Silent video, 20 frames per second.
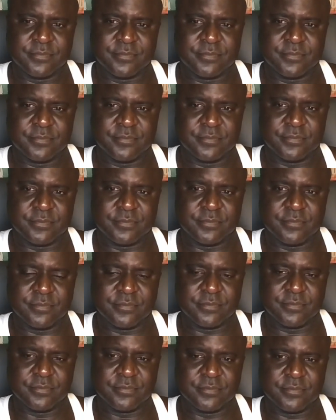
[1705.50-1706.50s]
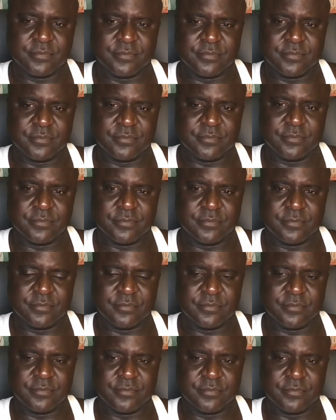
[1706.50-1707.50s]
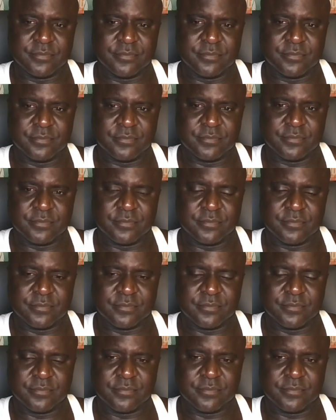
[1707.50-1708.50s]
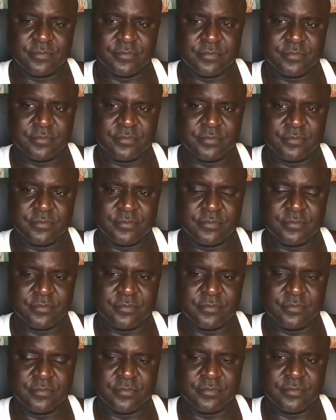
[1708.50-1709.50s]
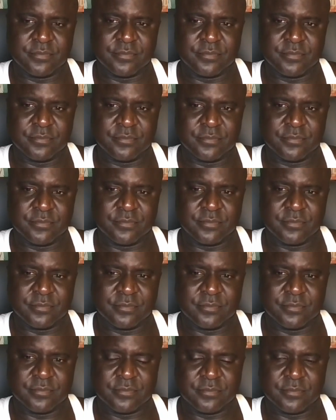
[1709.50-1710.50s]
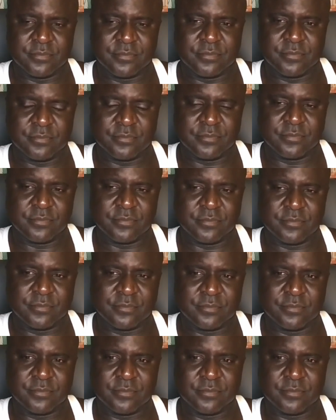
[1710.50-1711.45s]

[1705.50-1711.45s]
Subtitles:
(not speaking)